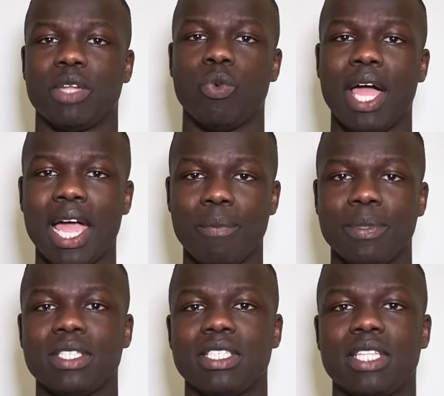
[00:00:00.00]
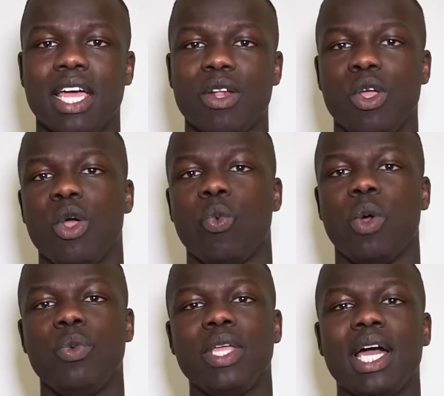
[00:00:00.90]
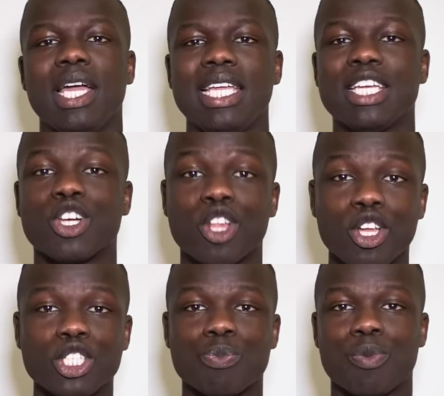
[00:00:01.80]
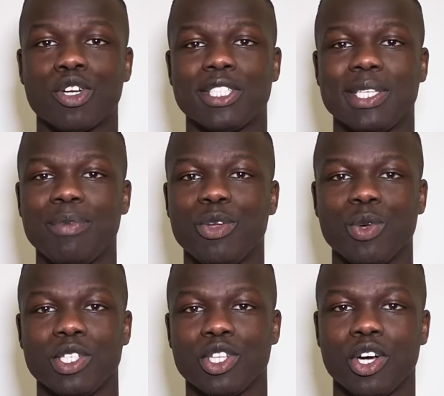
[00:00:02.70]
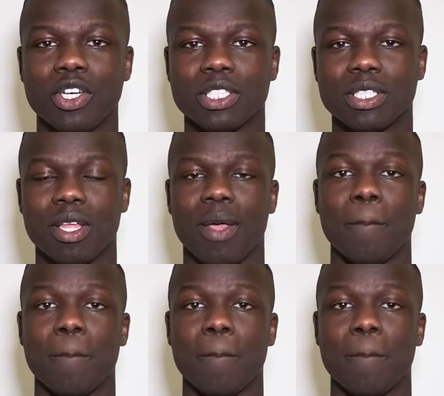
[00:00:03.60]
And what happens is that when we are in close proximity with dogs,